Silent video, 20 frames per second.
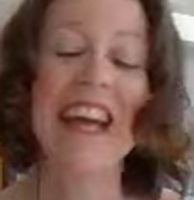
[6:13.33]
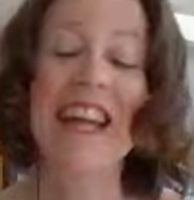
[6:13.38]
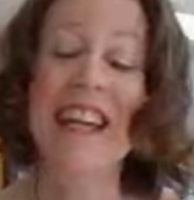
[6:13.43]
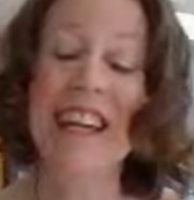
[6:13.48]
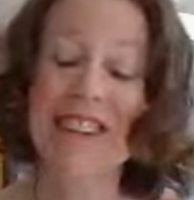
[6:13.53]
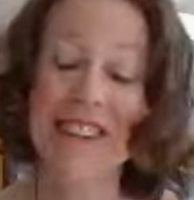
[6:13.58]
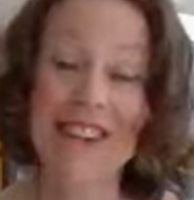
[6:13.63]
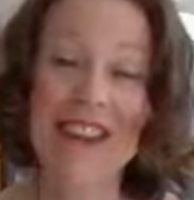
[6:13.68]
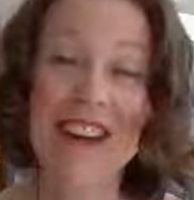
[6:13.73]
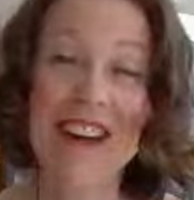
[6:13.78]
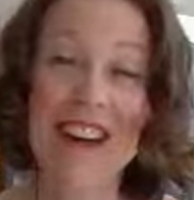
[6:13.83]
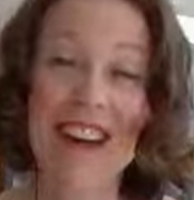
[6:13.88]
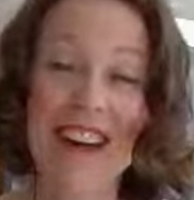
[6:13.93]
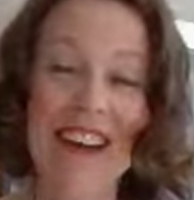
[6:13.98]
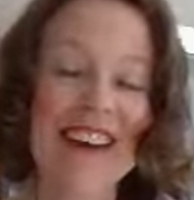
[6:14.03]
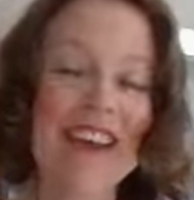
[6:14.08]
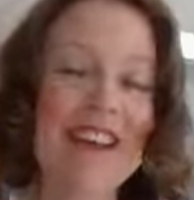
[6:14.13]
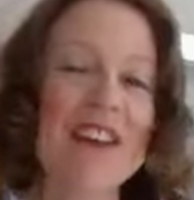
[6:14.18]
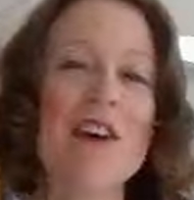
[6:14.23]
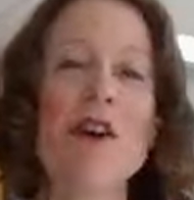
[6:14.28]
it's not.
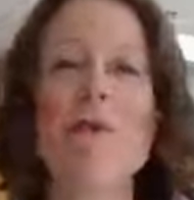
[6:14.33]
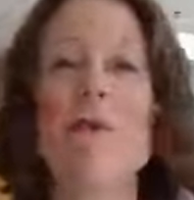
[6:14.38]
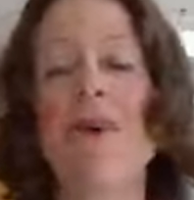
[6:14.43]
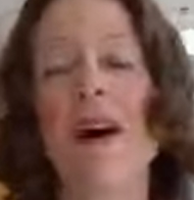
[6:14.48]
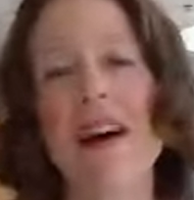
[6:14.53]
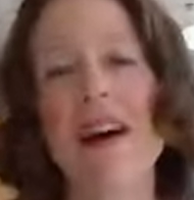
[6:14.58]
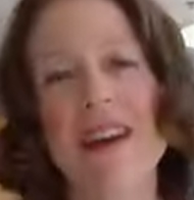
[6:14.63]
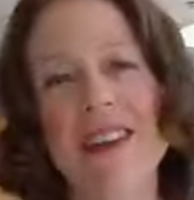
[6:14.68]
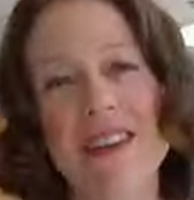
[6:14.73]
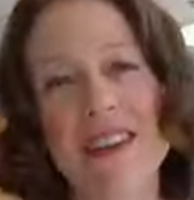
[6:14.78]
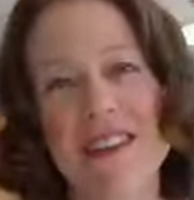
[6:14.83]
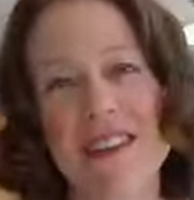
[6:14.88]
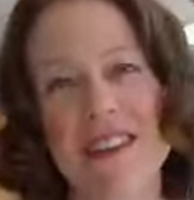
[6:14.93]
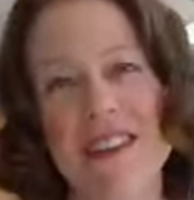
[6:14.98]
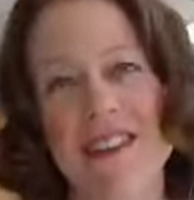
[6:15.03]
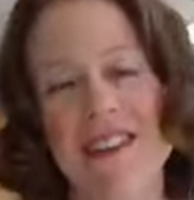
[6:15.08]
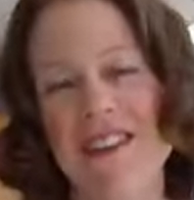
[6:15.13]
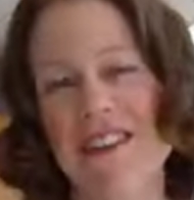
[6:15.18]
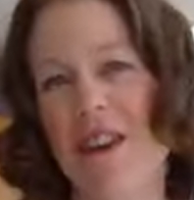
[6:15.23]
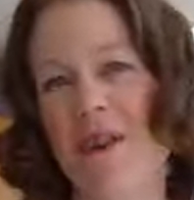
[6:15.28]
And our bodies
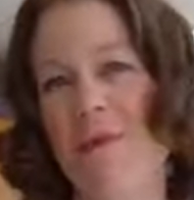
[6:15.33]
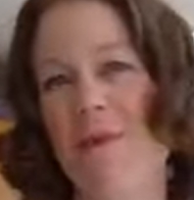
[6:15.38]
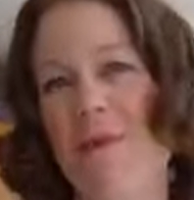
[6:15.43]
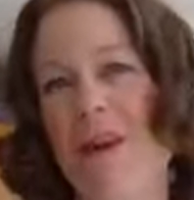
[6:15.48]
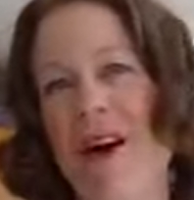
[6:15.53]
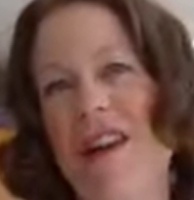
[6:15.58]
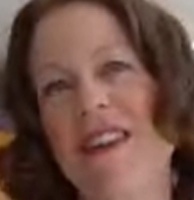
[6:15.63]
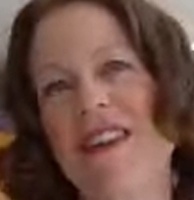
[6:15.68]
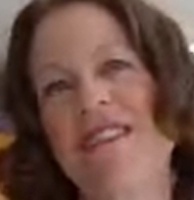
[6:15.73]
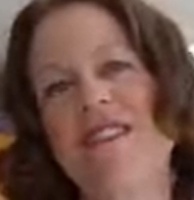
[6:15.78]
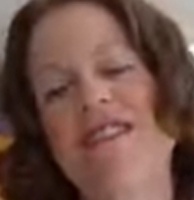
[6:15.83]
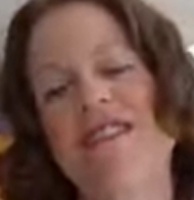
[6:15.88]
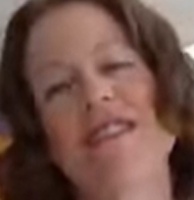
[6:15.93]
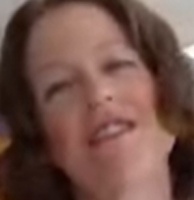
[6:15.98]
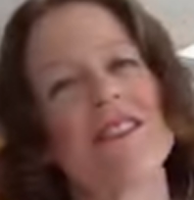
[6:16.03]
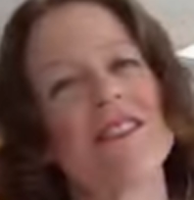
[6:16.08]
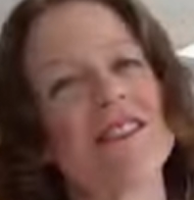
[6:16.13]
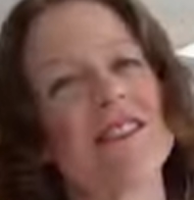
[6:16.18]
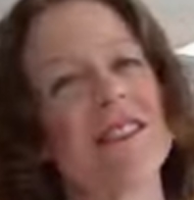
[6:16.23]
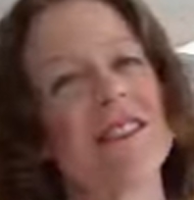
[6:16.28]
aren't. Our bodies are
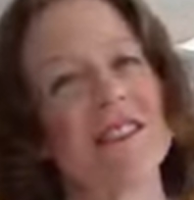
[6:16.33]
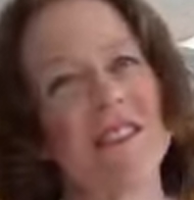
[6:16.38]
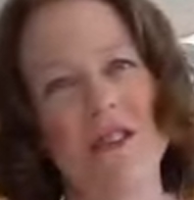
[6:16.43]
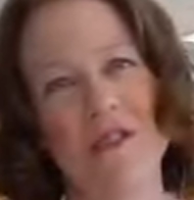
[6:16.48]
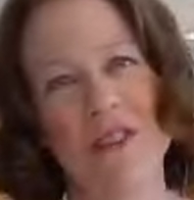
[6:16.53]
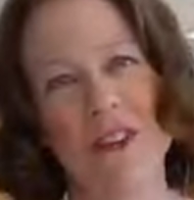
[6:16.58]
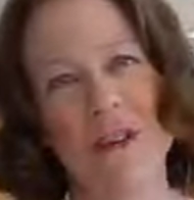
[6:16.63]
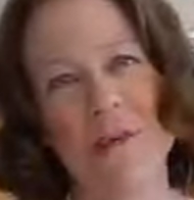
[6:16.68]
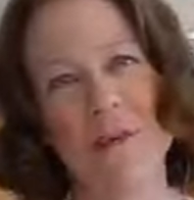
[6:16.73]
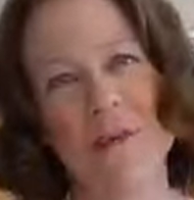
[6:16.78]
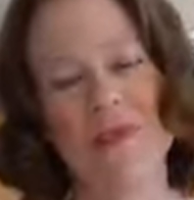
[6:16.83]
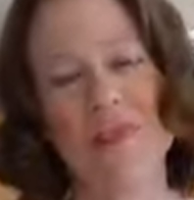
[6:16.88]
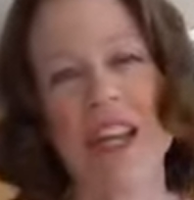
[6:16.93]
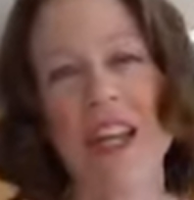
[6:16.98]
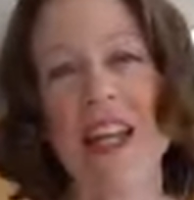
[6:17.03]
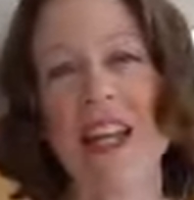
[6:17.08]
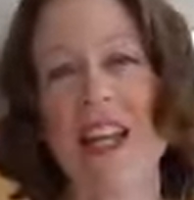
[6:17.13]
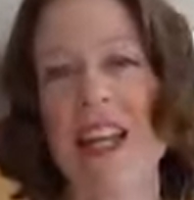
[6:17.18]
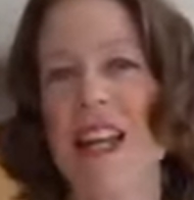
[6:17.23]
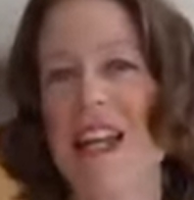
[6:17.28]
all different.
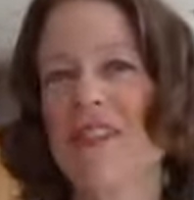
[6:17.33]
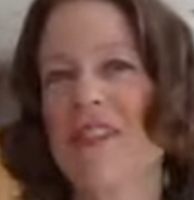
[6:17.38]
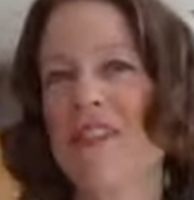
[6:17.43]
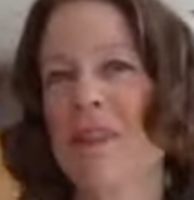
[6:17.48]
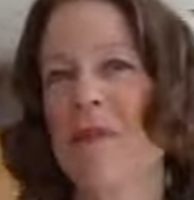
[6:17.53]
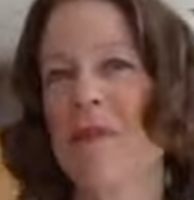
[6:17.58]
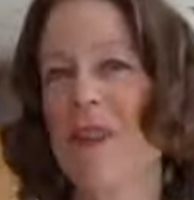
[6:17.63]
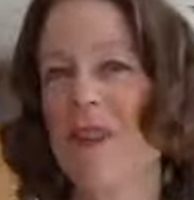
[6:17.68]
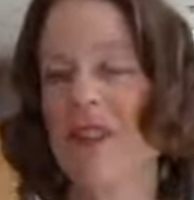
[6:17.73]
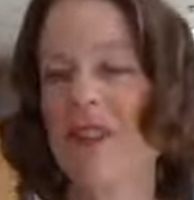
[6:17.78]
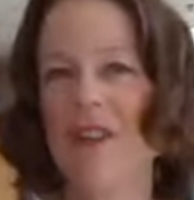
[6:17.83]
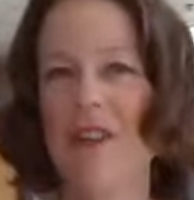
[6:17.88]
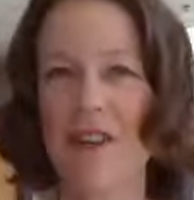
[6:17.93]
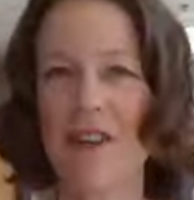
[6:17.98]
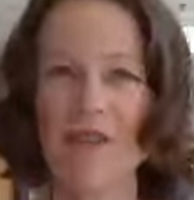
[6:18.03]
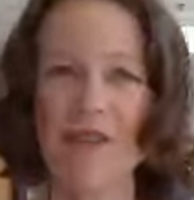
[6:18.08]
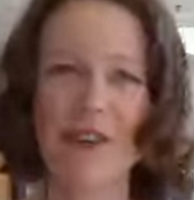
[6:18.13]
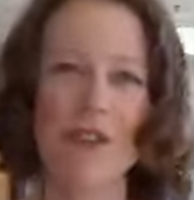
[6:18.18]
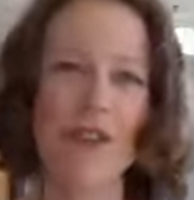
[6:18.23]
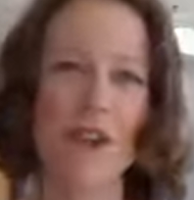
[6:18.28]
They need something
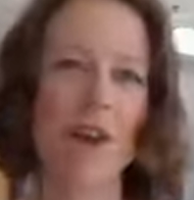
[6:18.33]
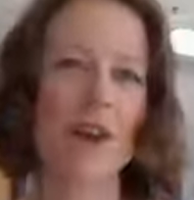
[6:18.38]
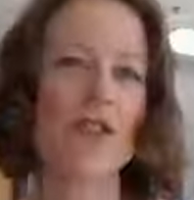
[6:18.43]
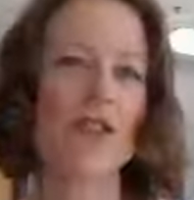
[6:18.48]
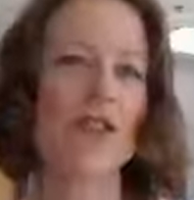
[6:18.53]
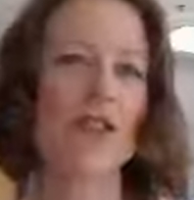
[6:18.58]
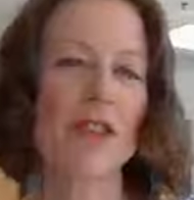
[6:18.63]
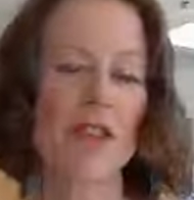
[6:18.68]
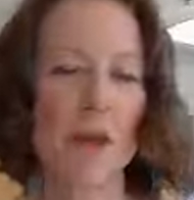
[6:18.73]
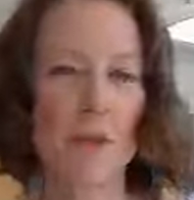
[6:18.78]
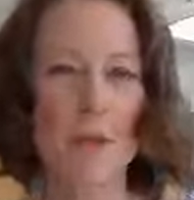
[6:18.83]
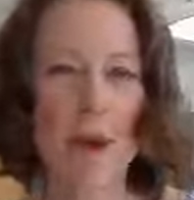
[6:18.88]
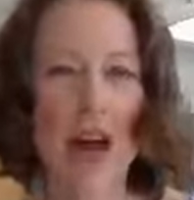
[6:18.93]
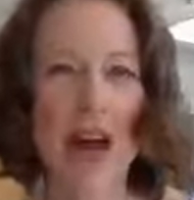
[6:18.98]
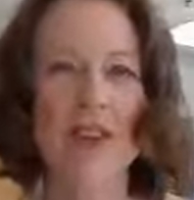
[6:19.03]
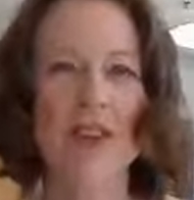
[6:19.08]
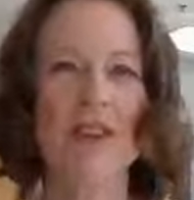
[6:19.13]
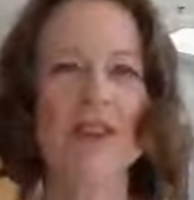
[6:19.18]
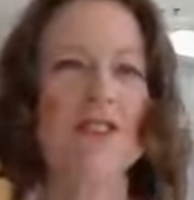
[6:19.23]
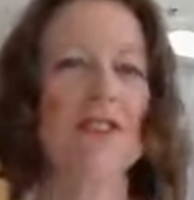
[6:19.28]
different. Our sleep
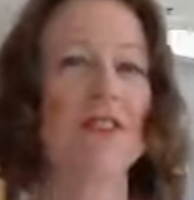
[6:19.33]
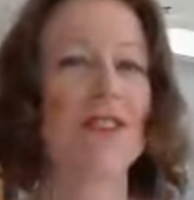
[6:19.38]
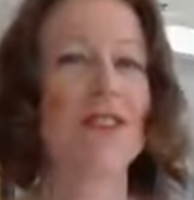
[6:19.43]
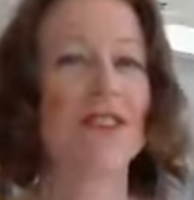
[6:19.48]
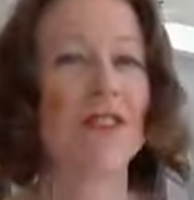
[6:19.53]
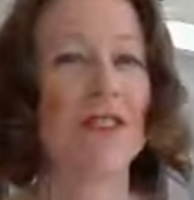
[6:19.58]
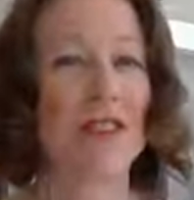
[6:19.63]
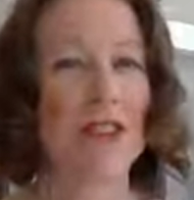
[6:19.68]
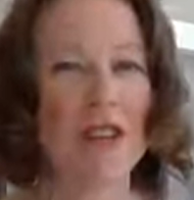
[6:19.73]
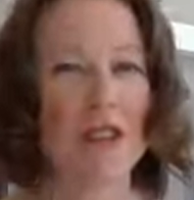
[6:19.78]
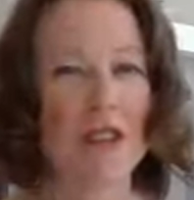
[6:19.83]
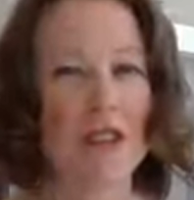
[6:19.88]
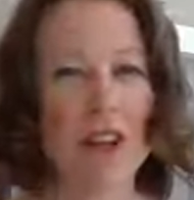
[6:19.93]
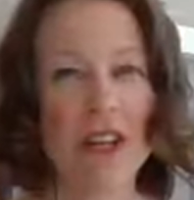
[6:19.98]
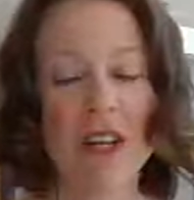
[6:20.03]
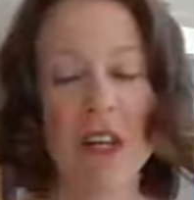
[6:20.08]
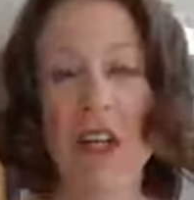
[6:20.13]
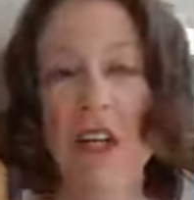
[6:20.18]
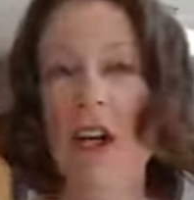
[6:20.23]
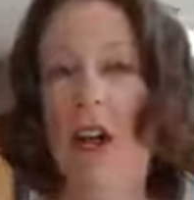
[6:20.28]
patterns are different.